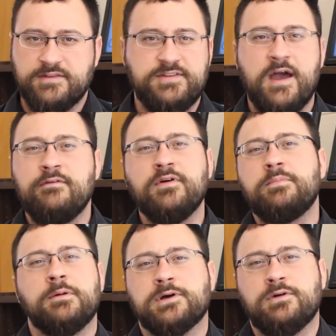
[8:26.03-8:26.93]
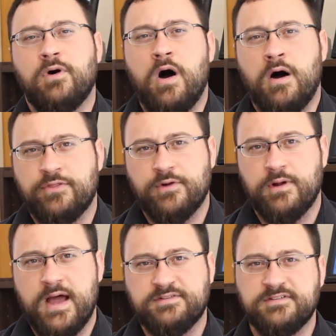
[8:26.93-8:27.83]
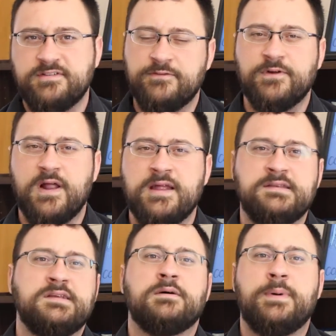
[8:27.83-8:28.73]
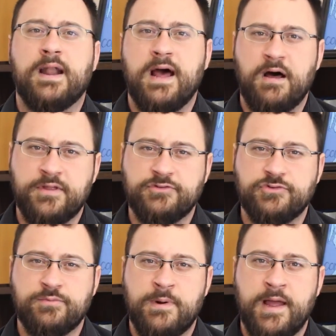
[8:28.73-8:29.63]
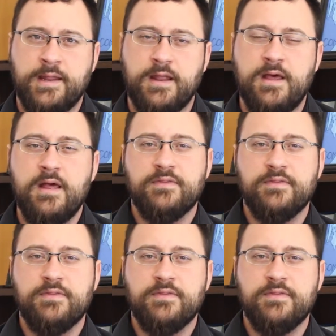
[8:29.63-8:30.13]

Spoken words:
See, every biblical author has a different idea about how they should write.